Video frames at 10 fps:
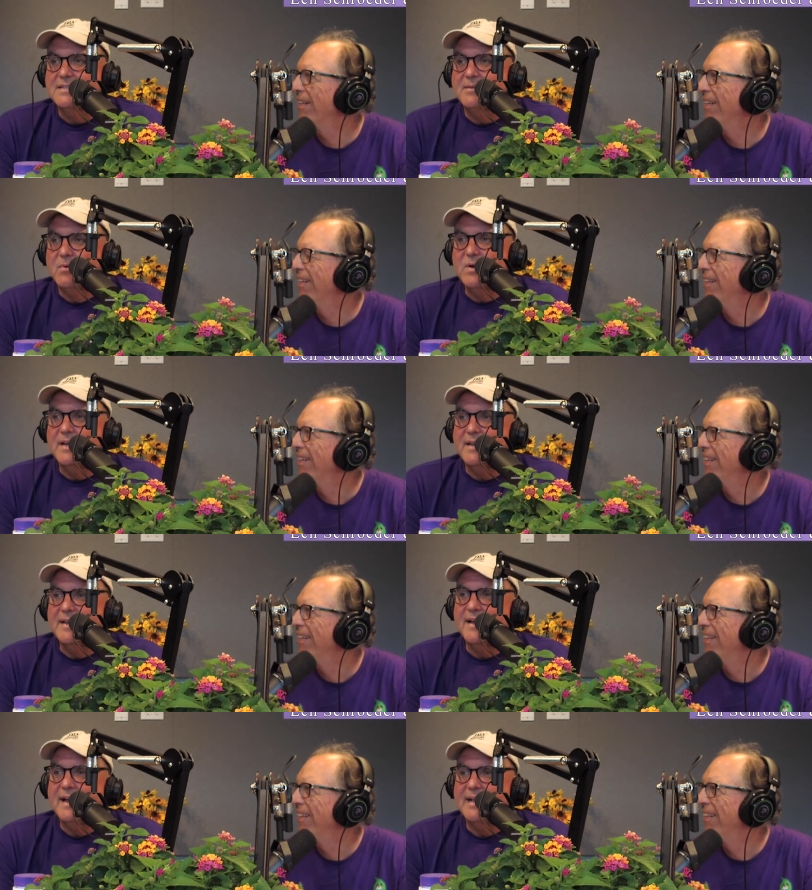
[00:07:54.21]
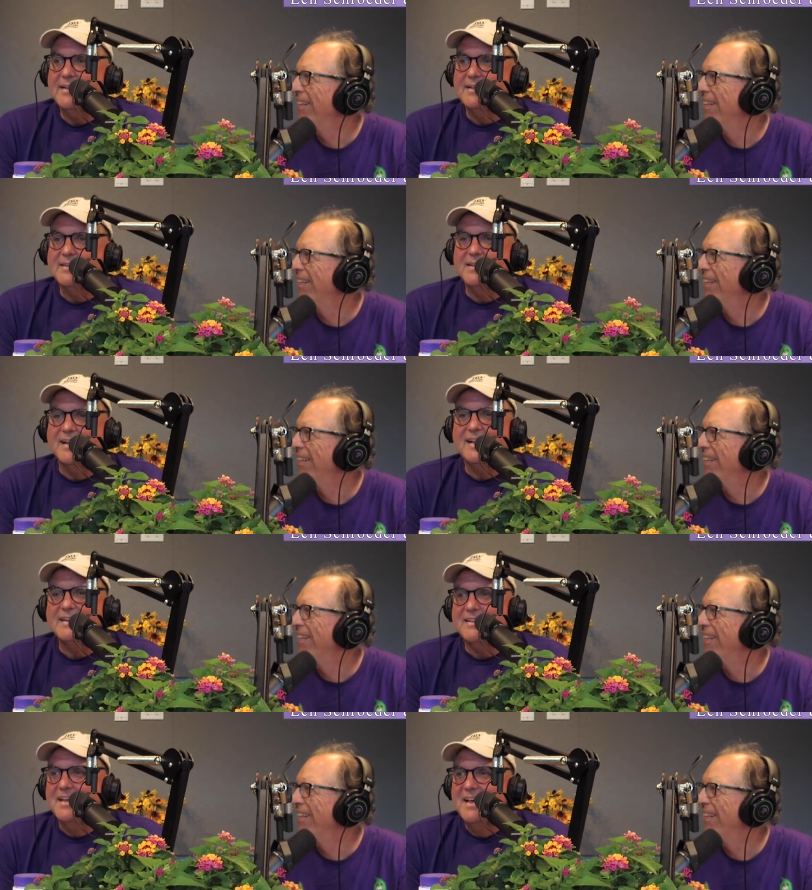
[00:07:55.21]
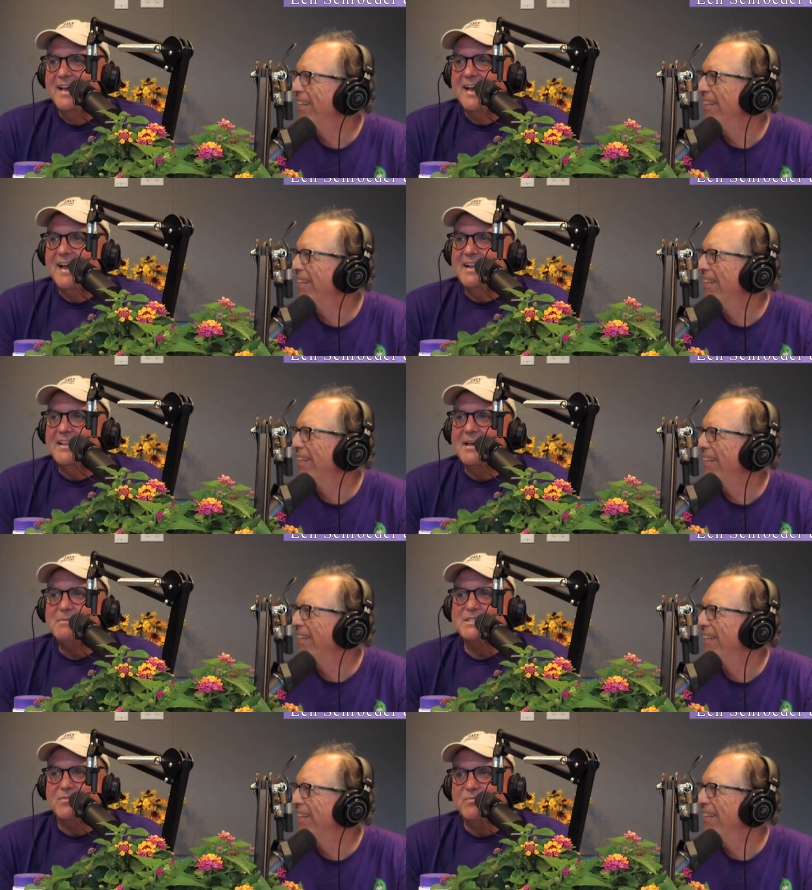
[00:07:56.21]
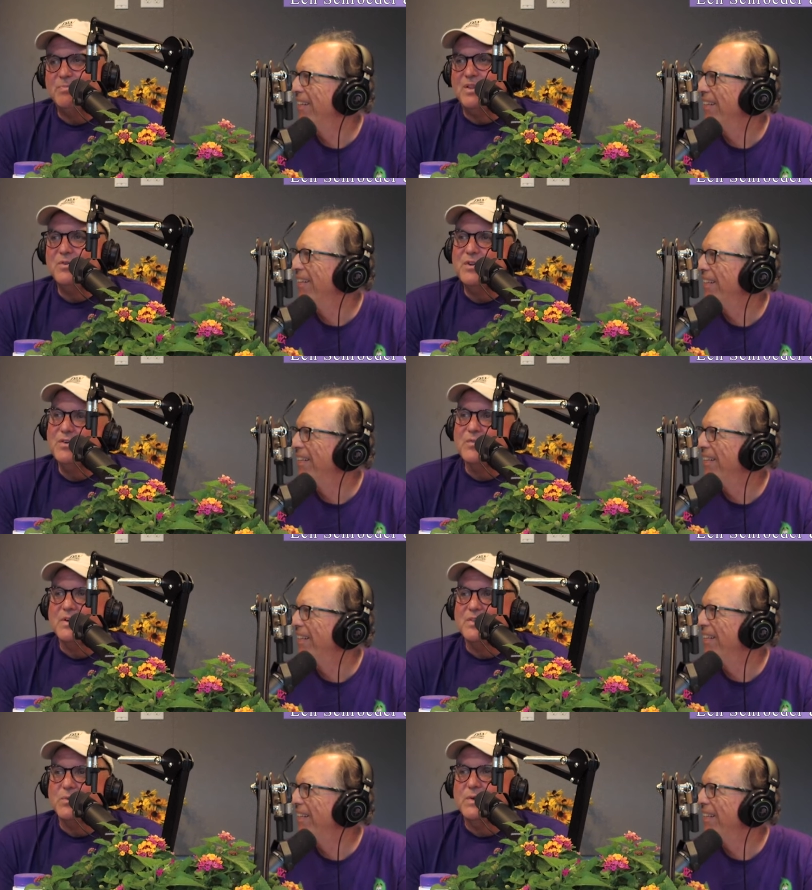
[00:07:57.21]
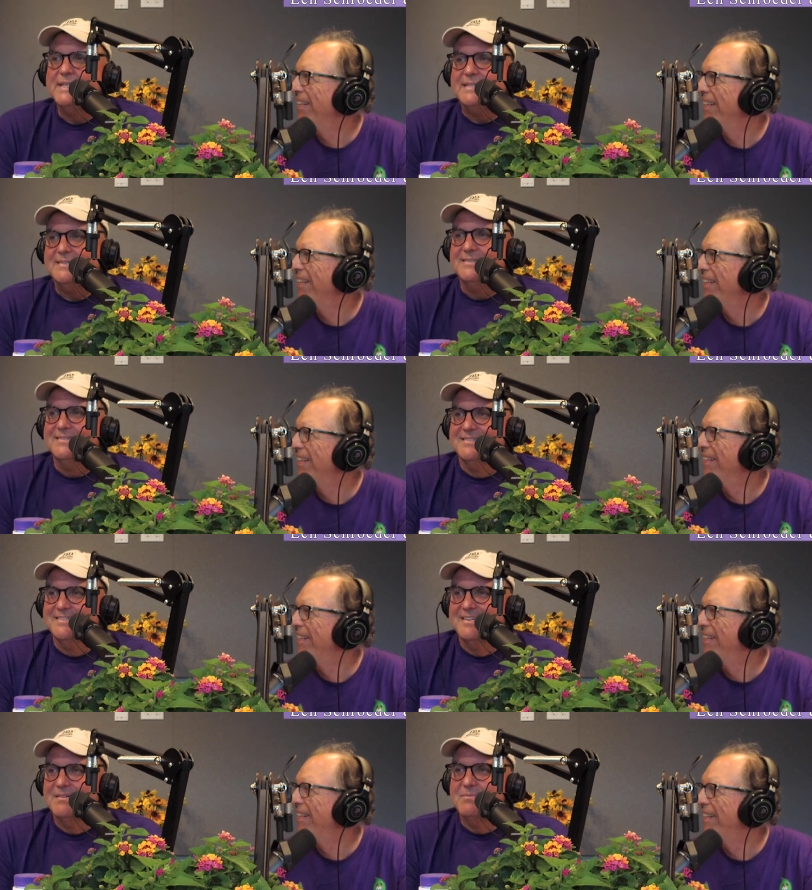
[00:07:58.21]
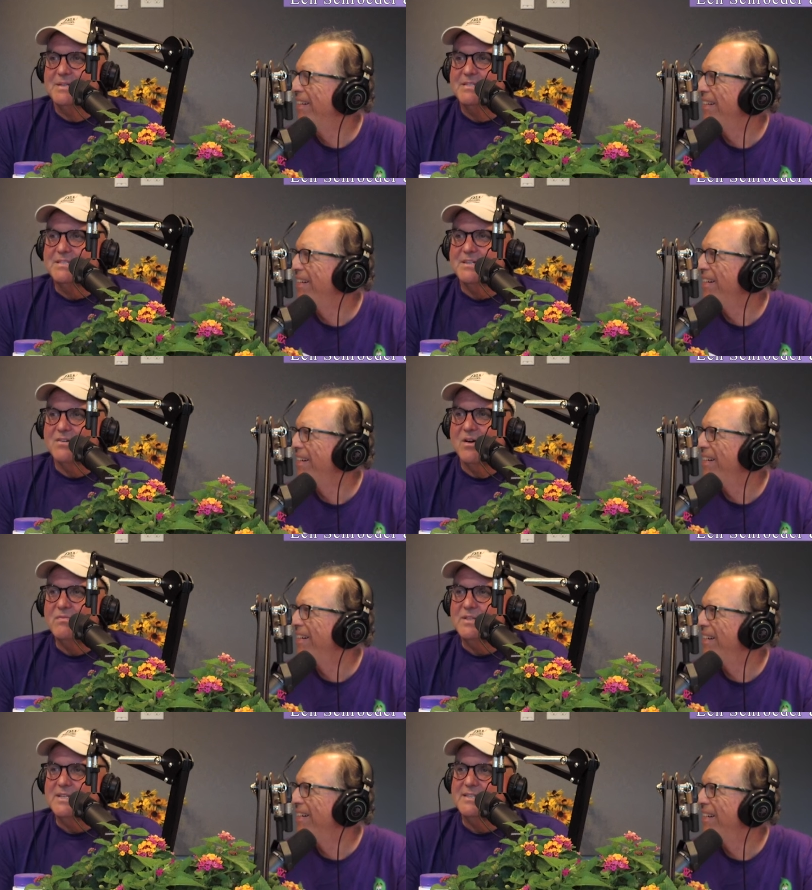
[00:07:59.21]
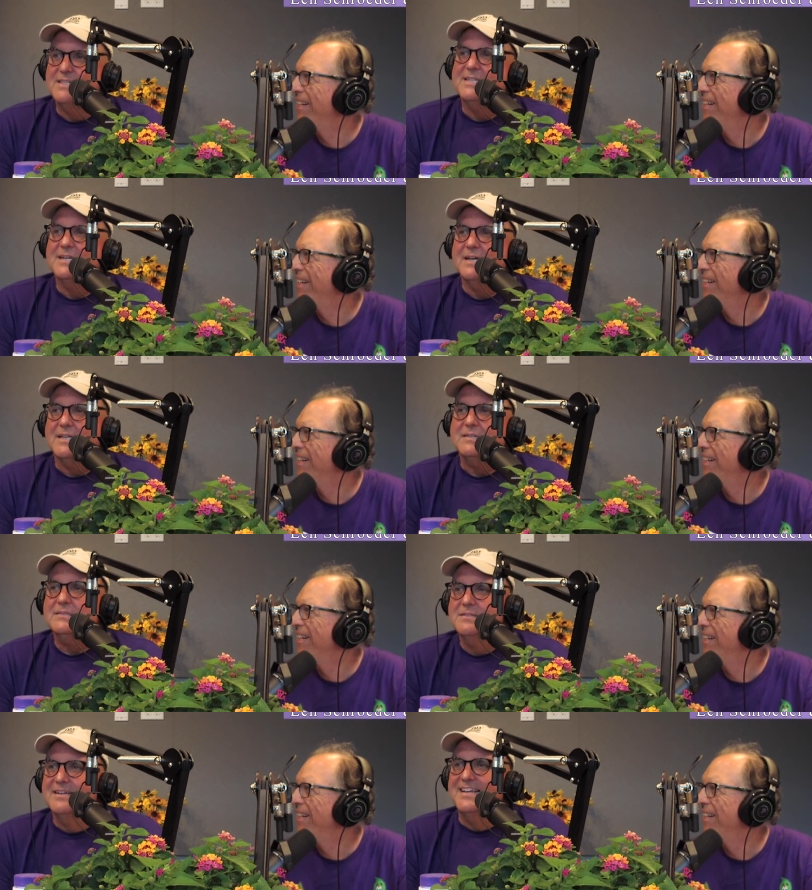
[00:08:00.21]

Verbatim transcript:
Speaker 1: Say, boy, yeah, how did how did how did, that must have blown over in the wind? All right, but it's an awfully clean cut. Yeah,